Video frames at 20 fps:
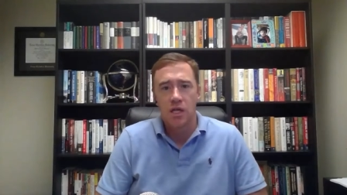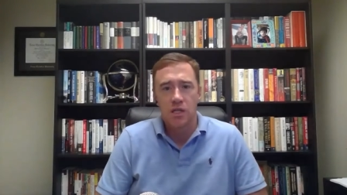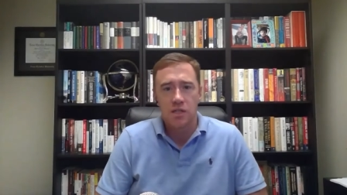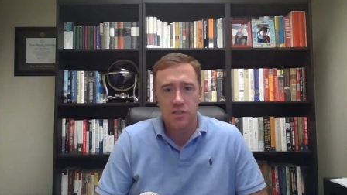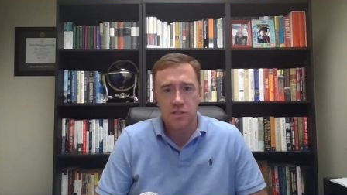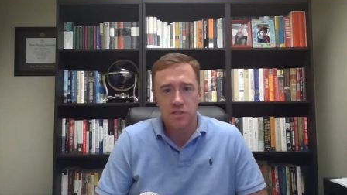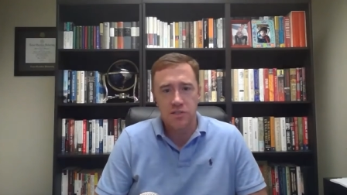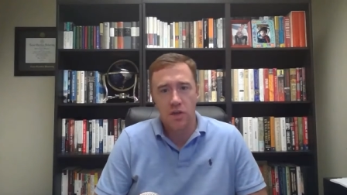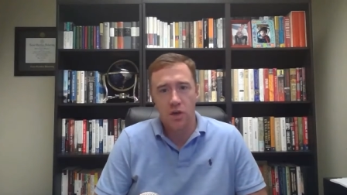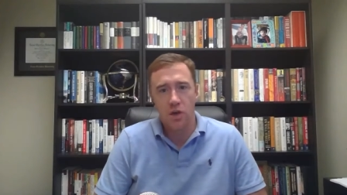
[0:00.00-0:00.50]

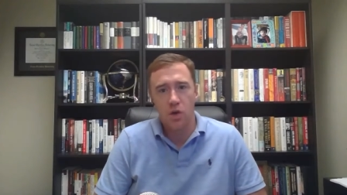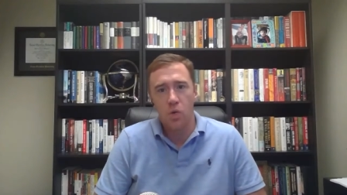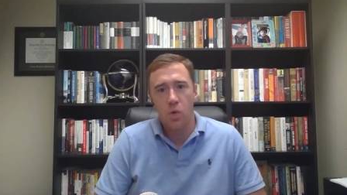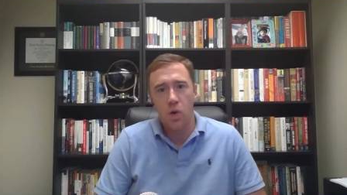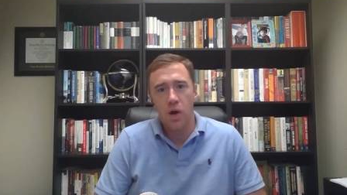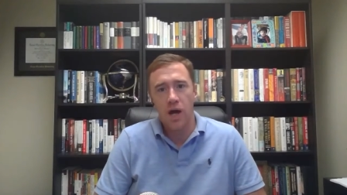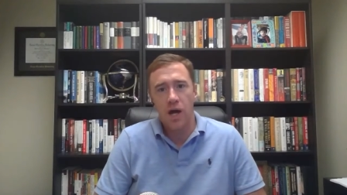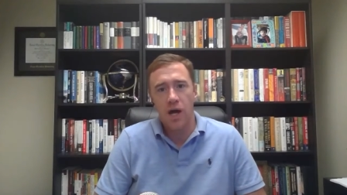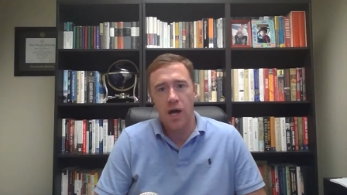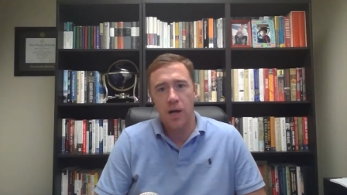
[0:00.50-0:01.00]
So
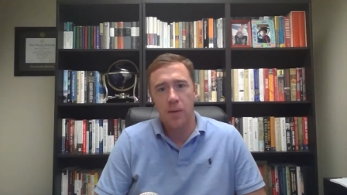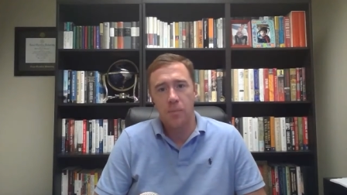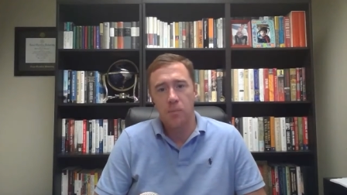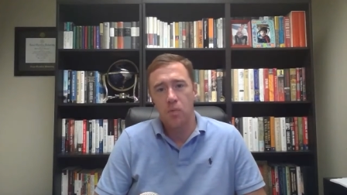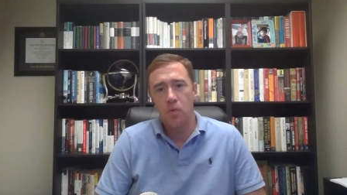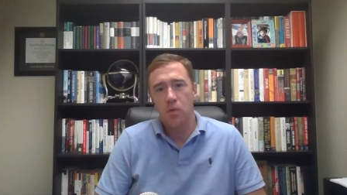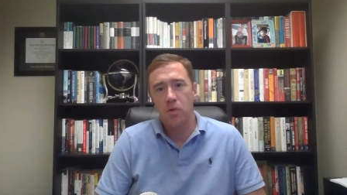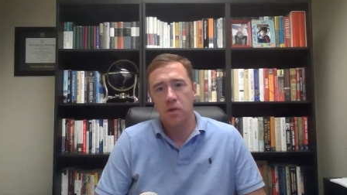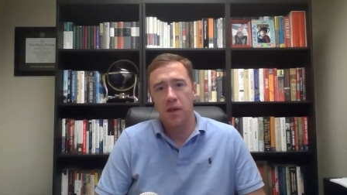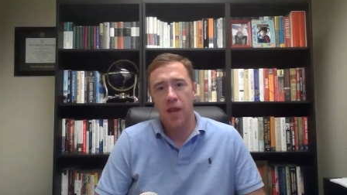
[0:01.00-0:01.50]
um,
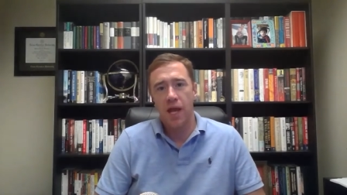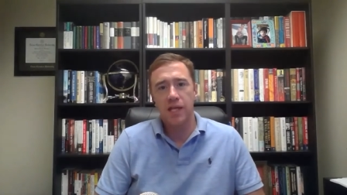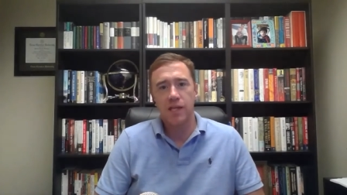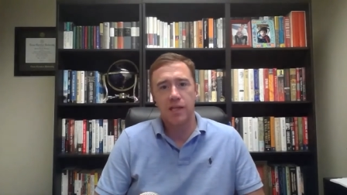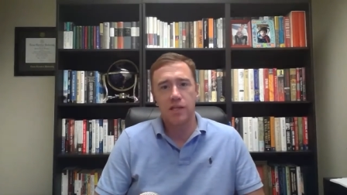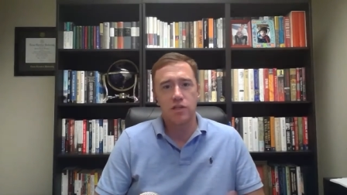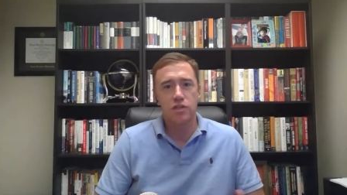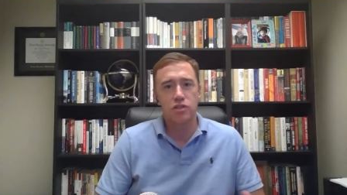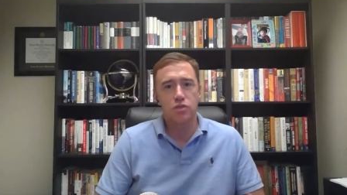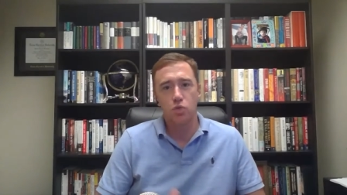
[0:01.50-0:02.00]

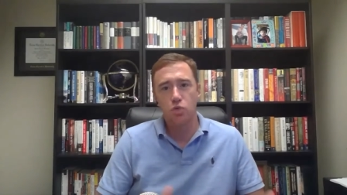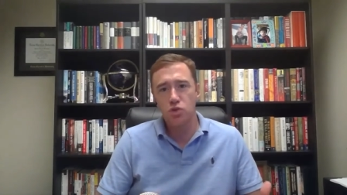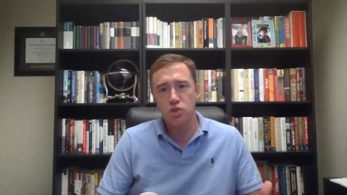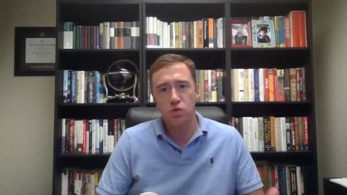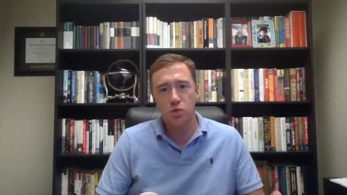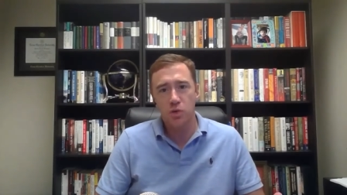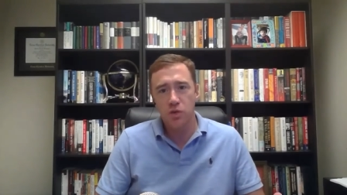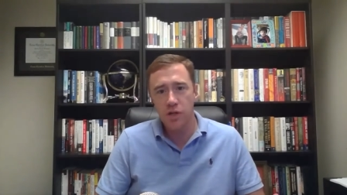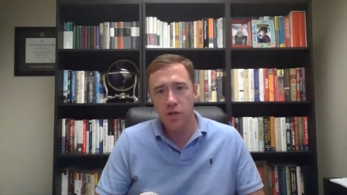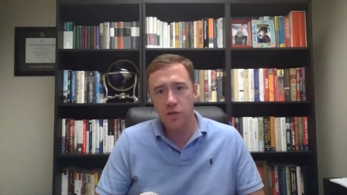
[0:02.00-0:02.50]
Nike swoosh
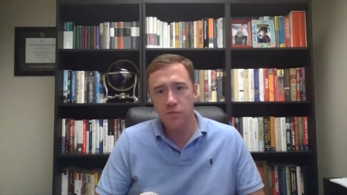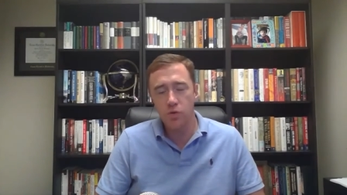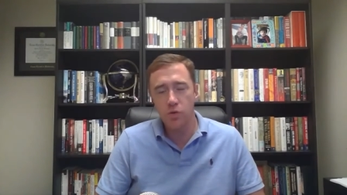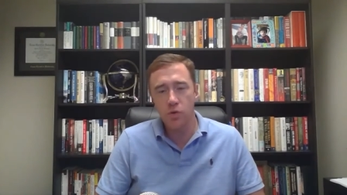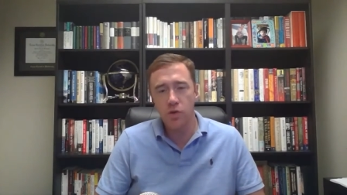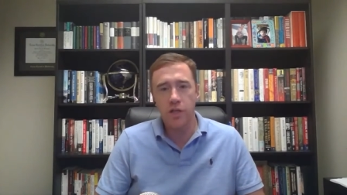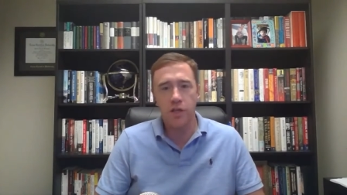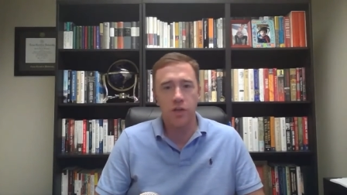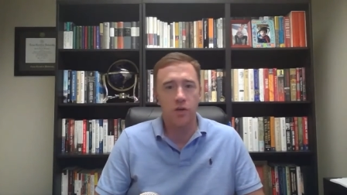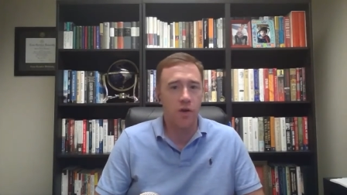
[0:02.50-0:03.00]

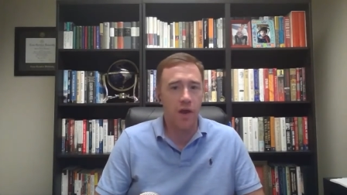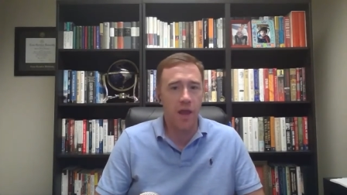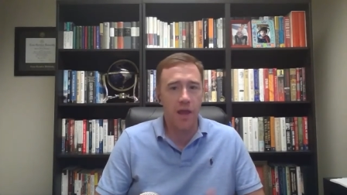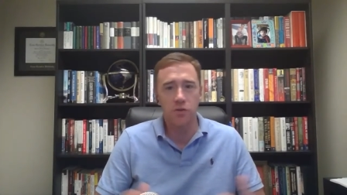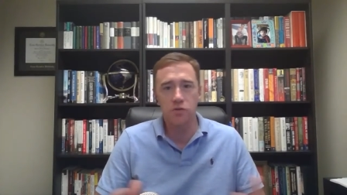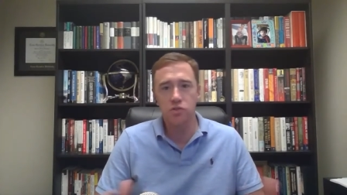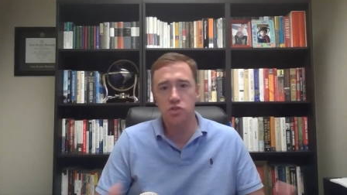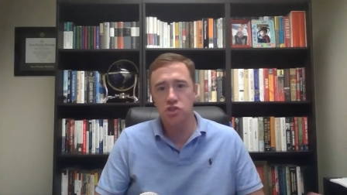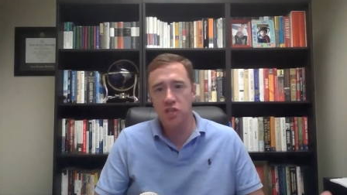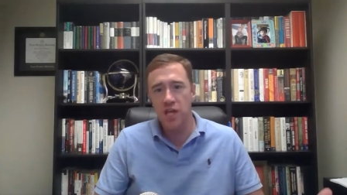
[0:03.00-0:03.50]
recovery or
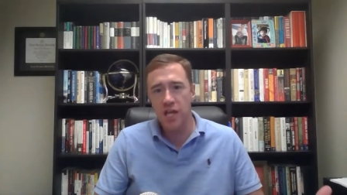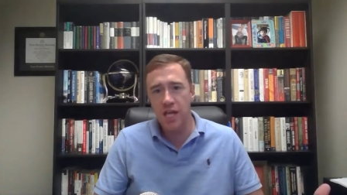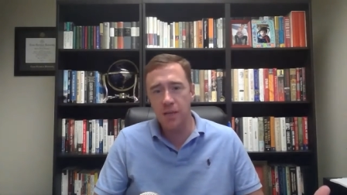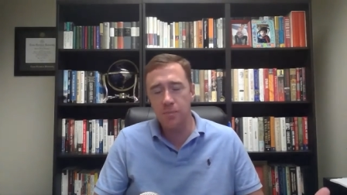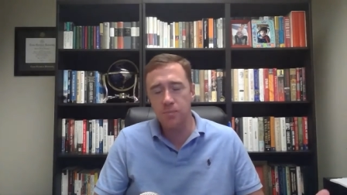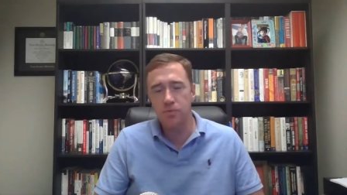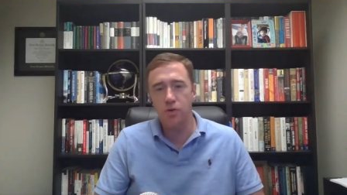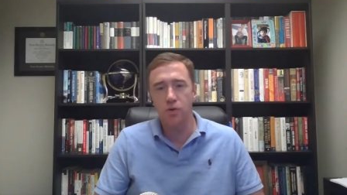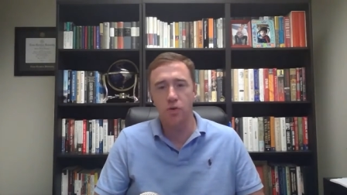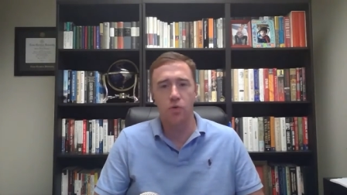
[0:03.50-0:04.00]

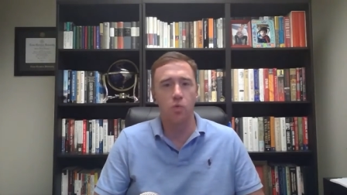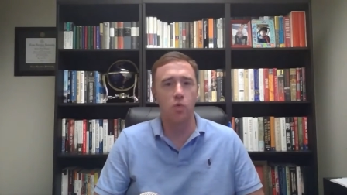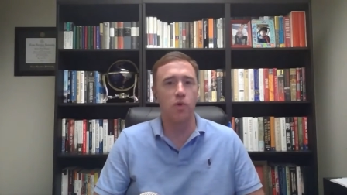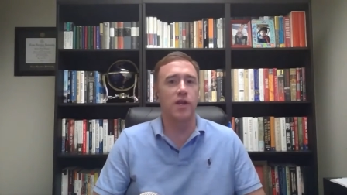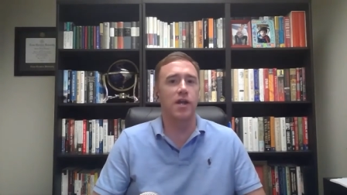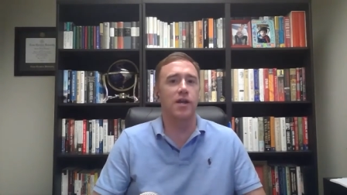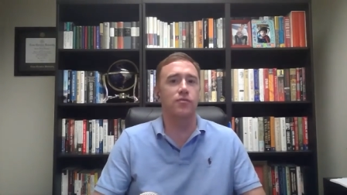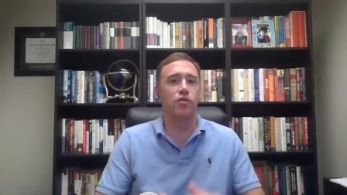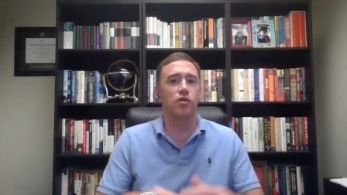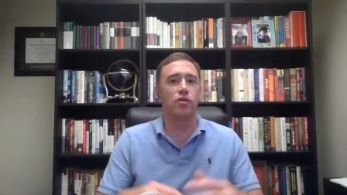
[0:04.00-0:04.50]
L-shaped or
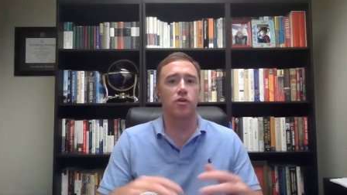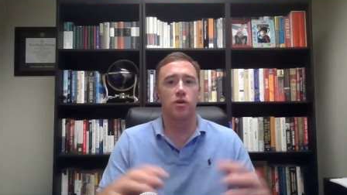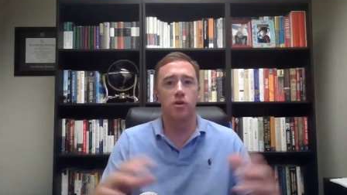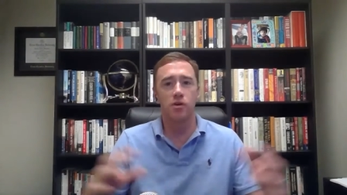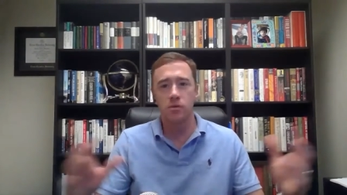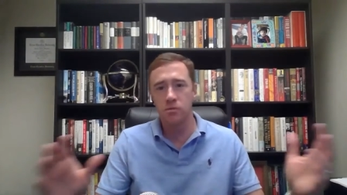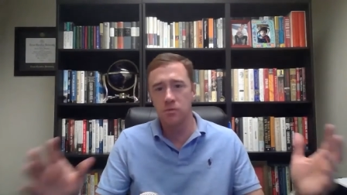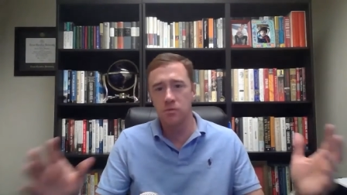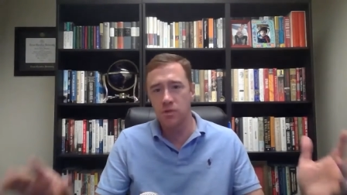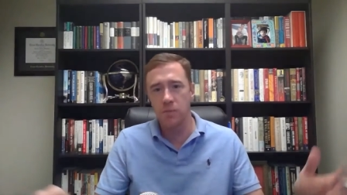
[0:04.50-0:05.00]
whatever
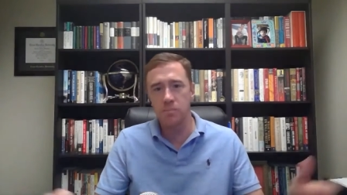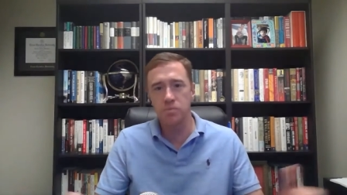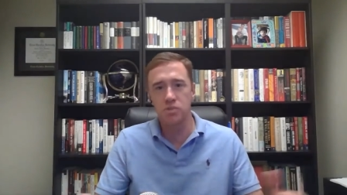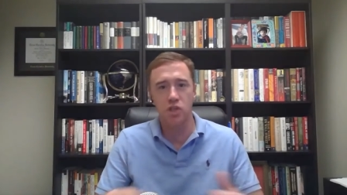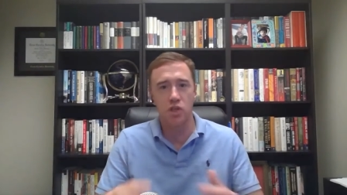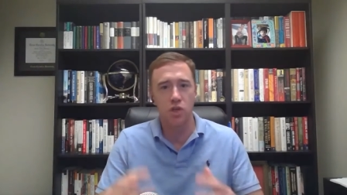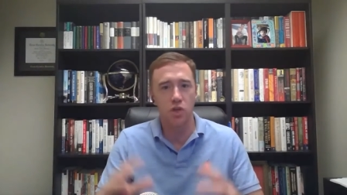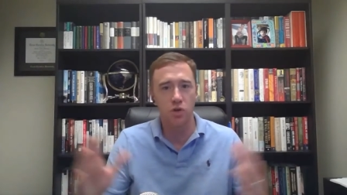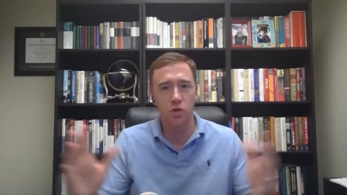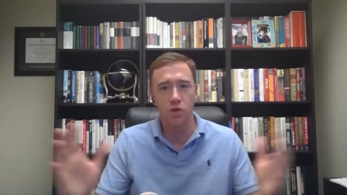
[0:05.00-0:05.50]

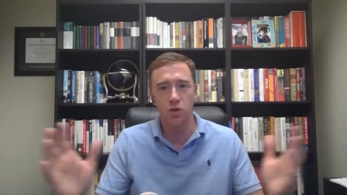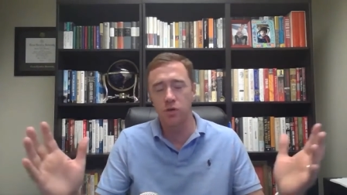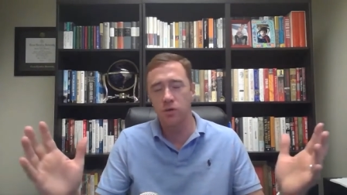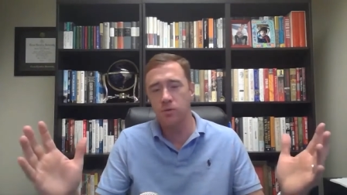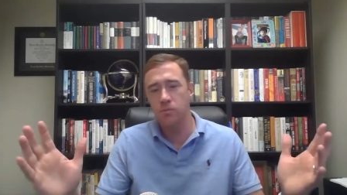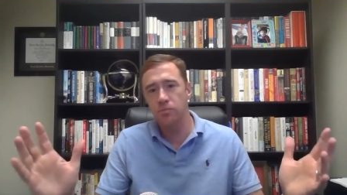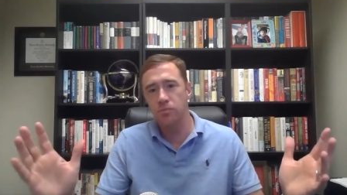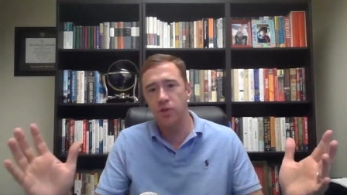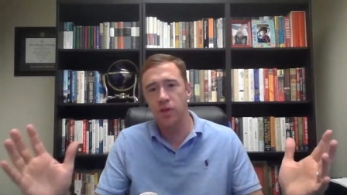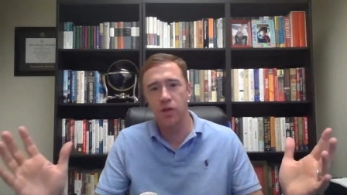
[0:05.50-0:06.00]
obscure,
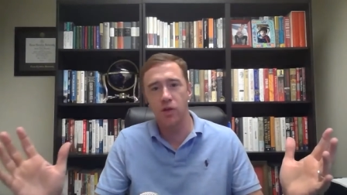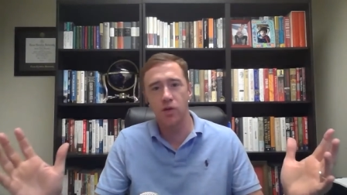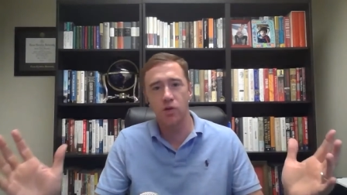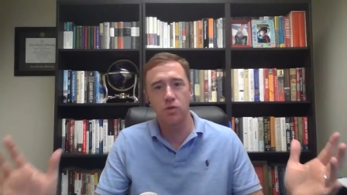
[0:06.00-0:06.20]
you know,